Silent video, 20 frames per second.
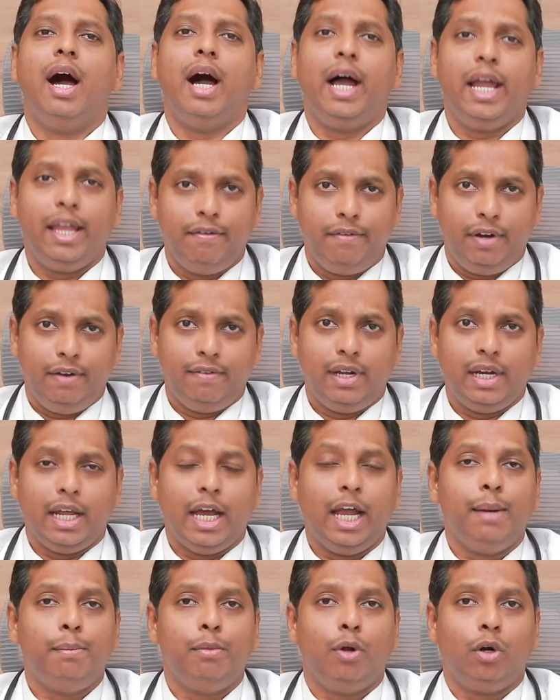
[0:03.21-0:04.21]
Hi everyone,
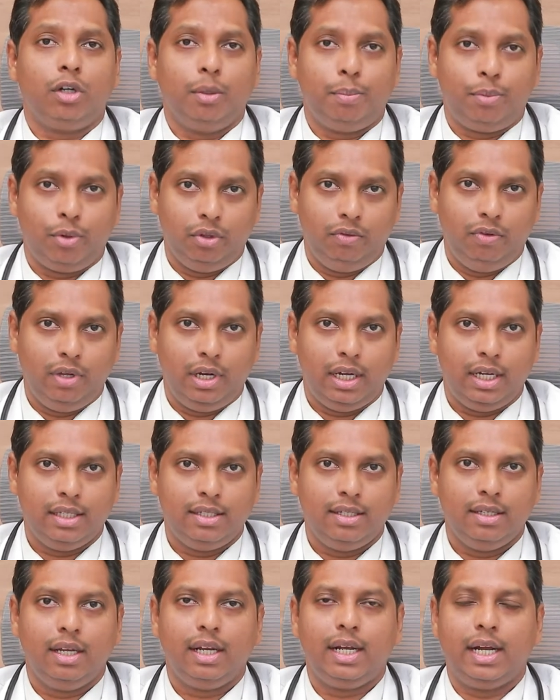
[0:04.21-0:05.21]
I am Dr
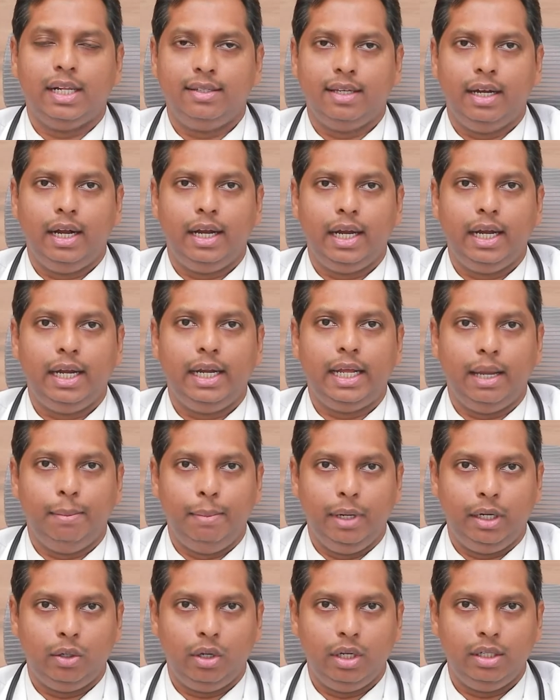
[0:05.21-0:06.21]
Prudwiraj, consultant
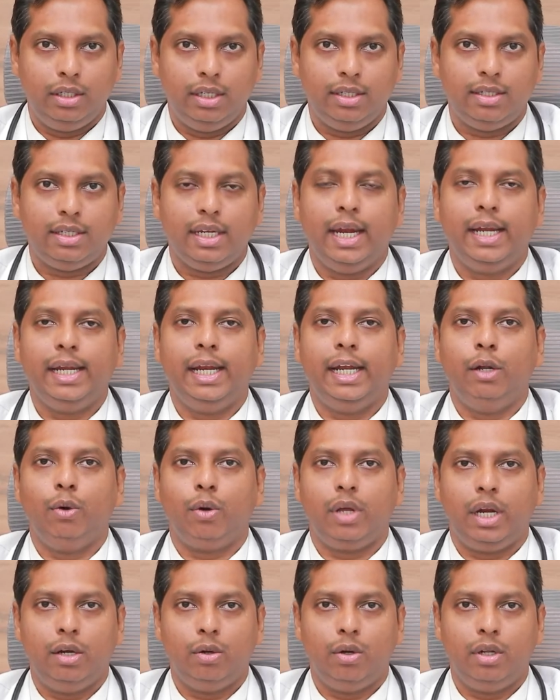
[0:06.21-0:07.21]
diabetologist and
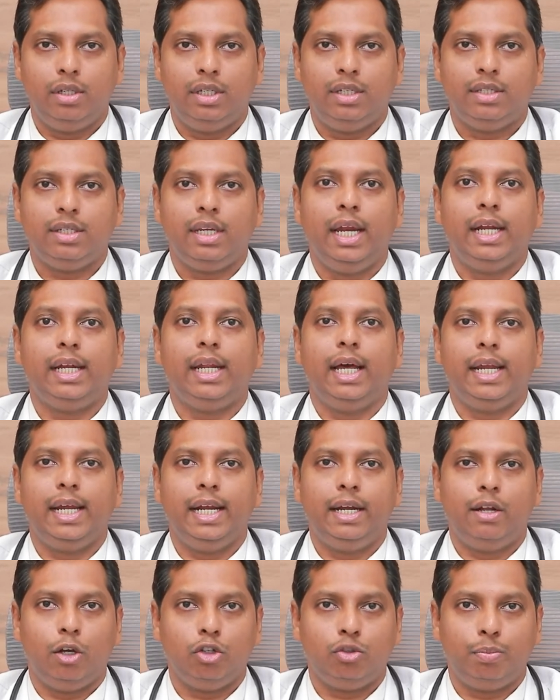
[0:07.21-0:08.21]
endocrinologist at
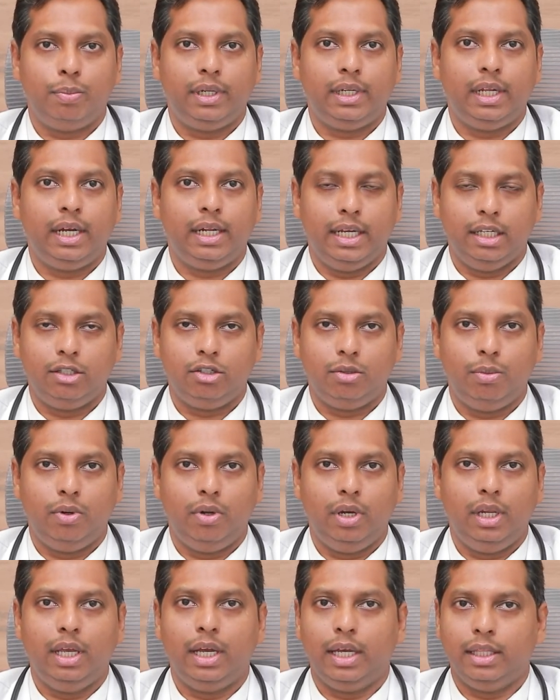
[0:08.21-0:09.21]
Arete Hospital,
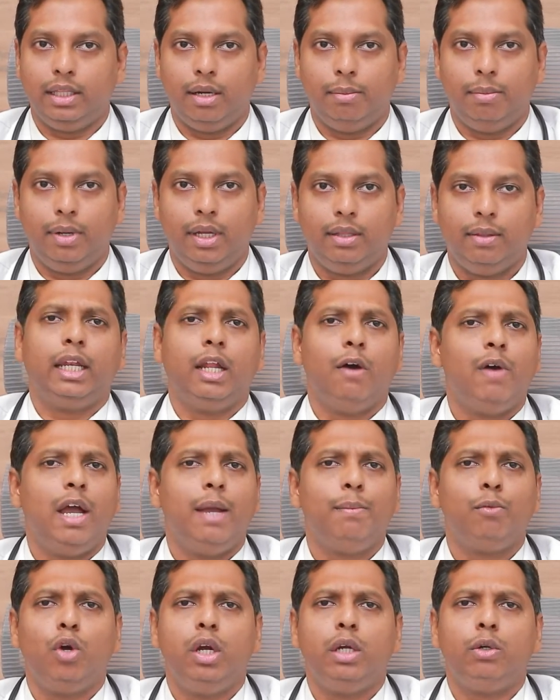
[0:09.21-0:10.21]
Gachibowli, Hyderabad. Now
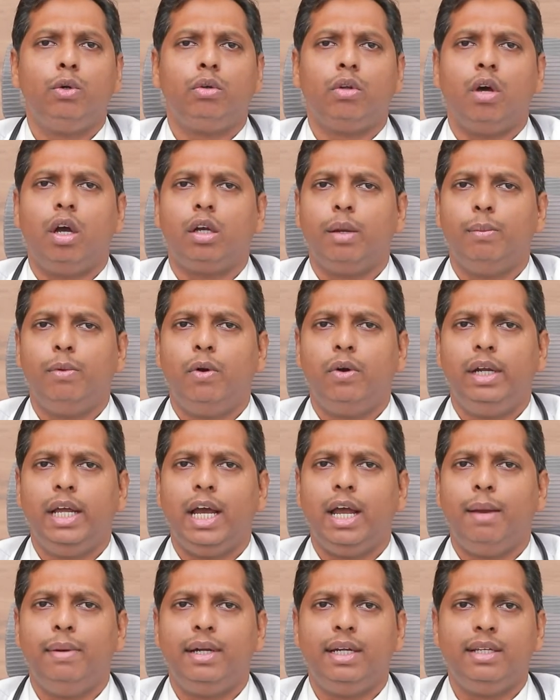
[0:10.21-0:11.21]
I am going to talk about
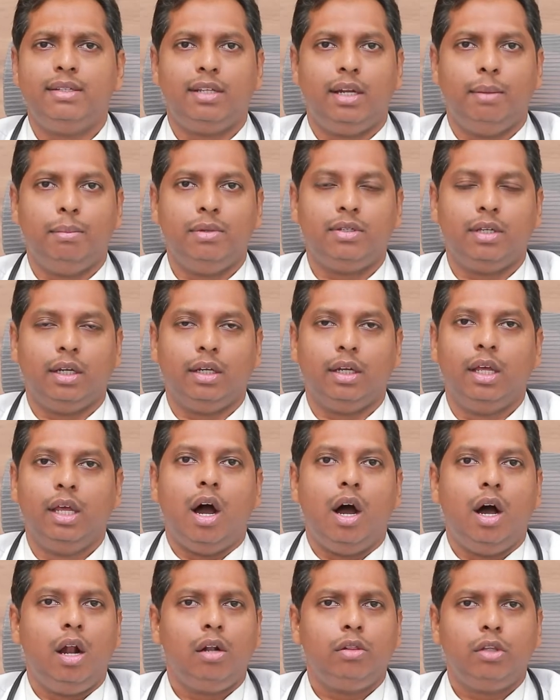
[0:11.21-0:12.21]
diabetes remission.
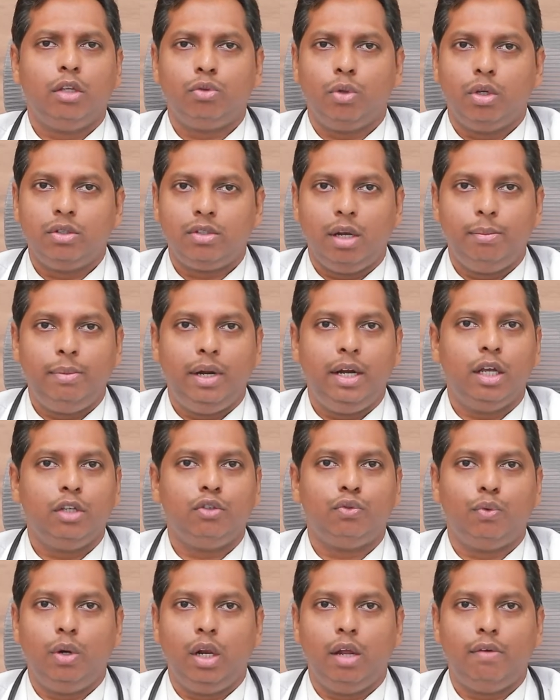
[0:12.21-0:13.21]
All the social media
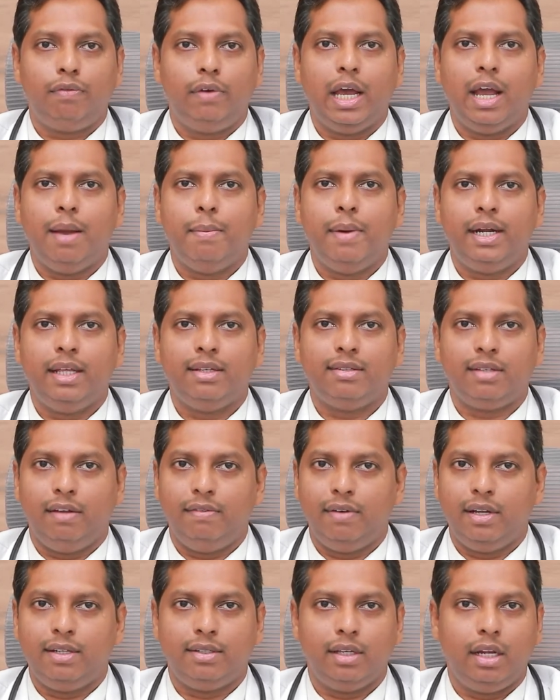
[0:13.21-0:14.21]
is full of diabetes
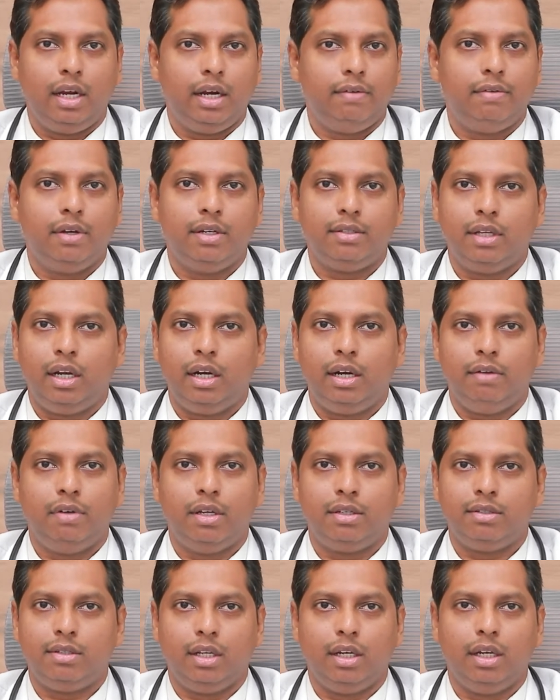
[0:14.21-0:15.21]
reversal, reversal,
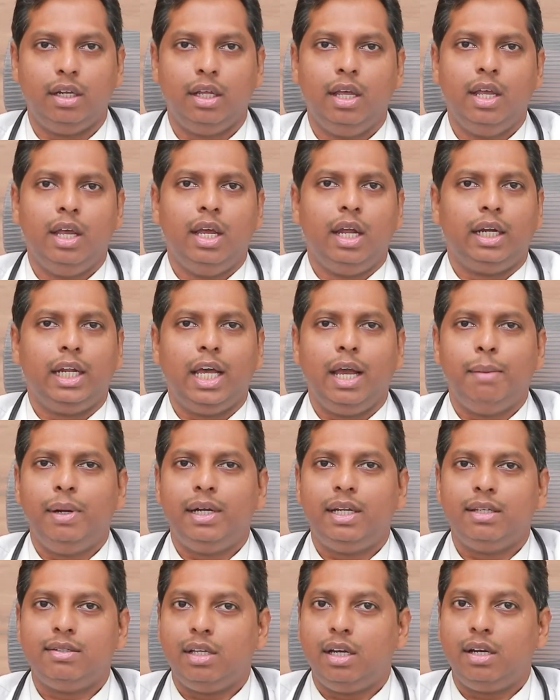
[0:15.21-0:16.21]
reversal.
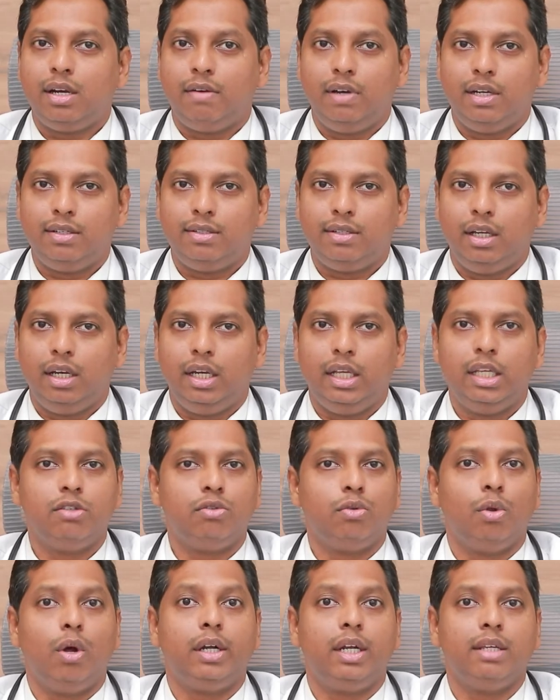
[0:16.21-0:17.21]
Diabetes reversal
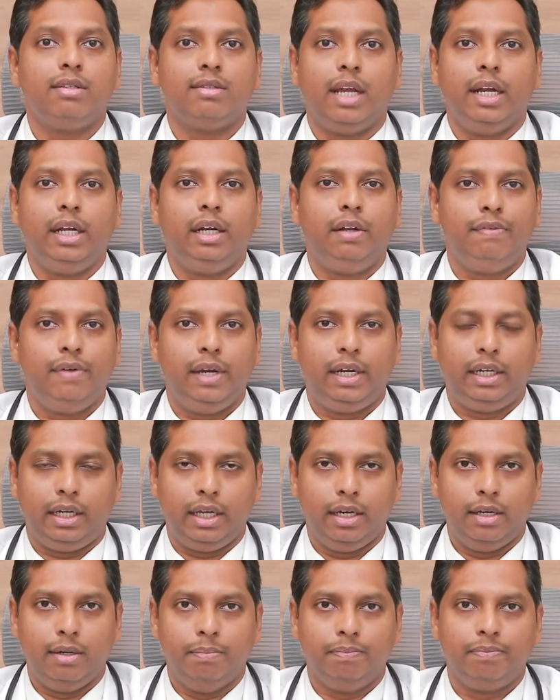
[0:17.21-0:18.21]
is not a
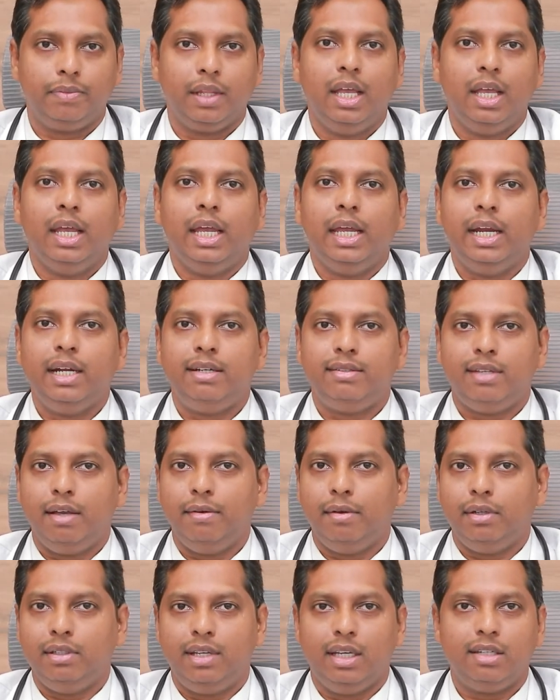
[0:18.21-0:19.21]
scientific term. It's
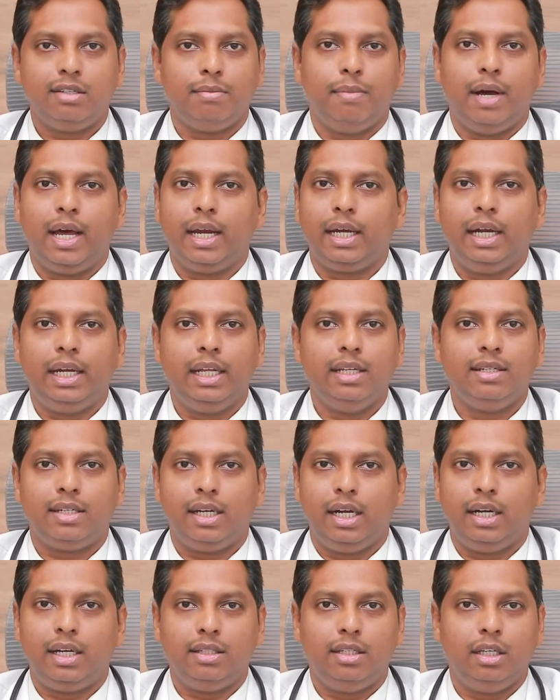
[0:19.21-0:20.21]
a just marketing
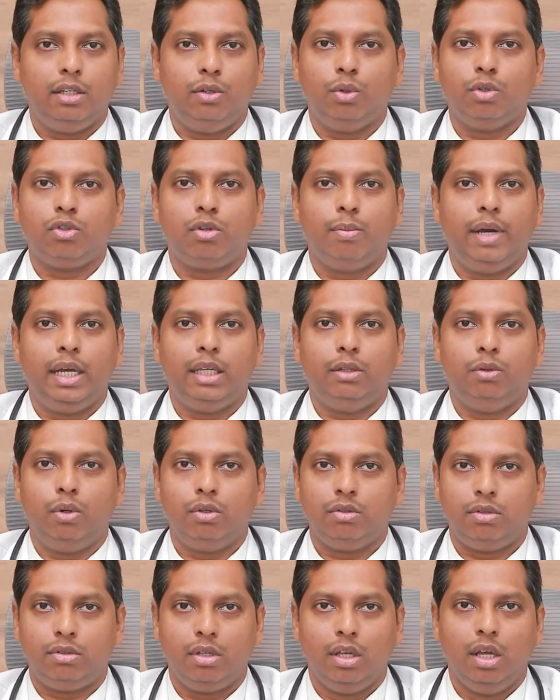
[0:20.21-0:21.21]
strategy used by
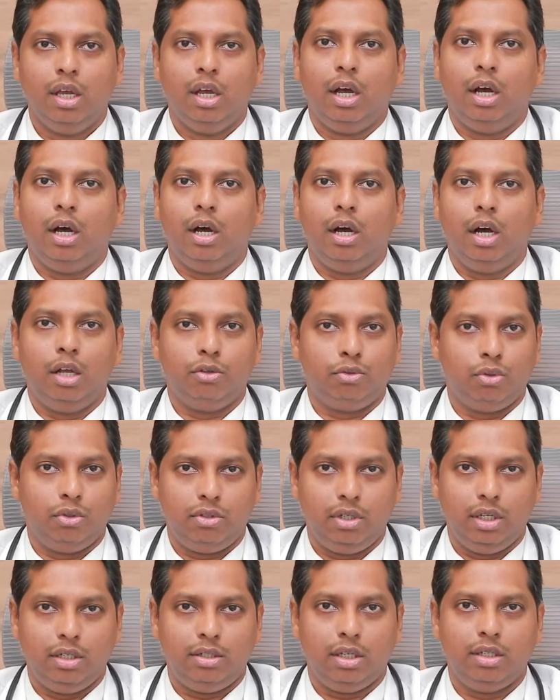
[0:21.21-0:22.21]
those
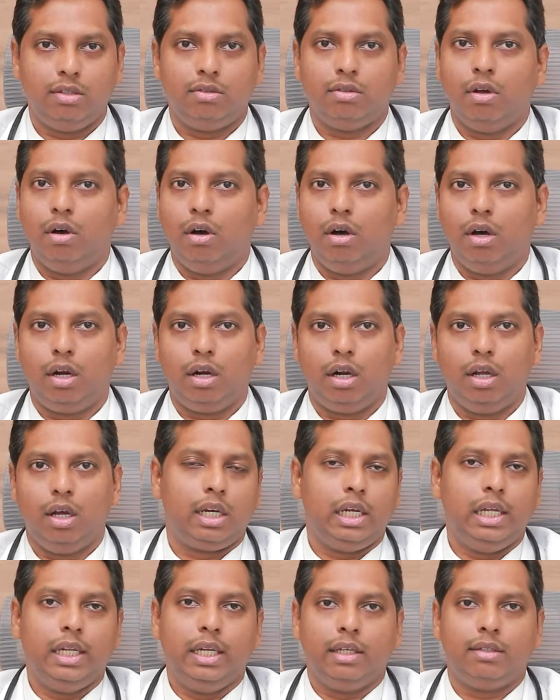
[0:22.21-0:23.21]
associations or
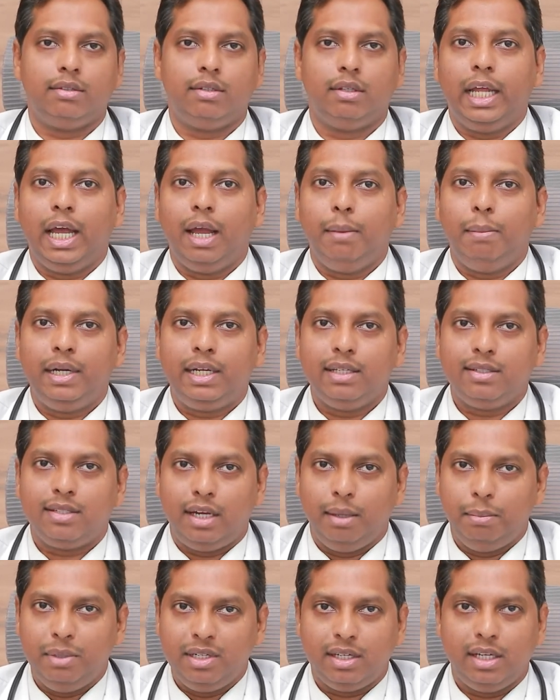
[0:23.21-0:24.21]
clinics.
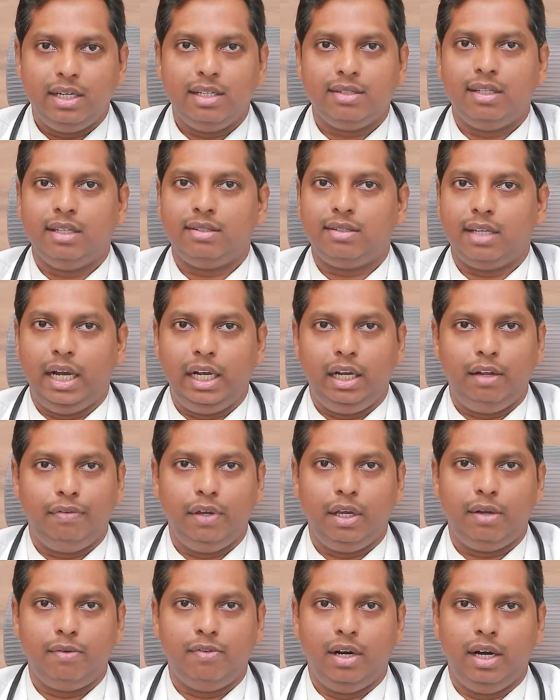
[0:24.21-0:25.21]
Diabetes remission is the
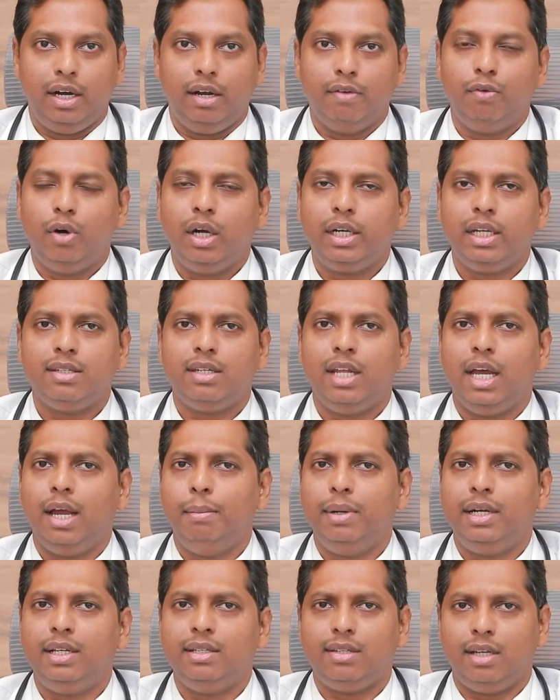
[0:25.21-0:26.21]
scientific word. What is
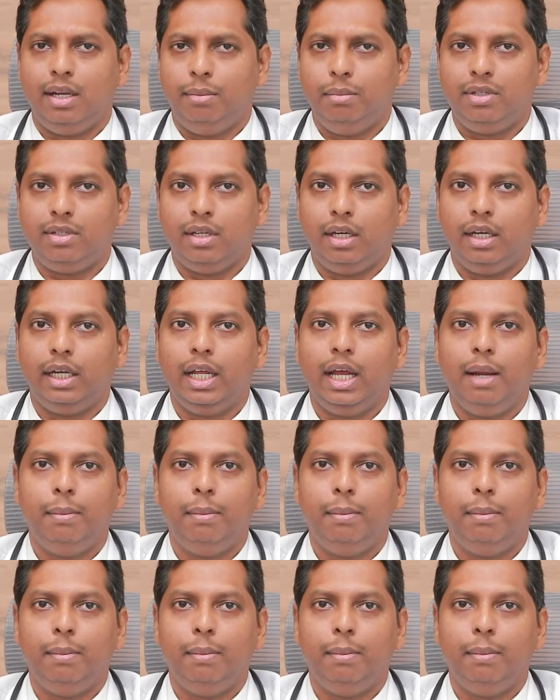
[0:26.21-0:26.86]
diabetes remission?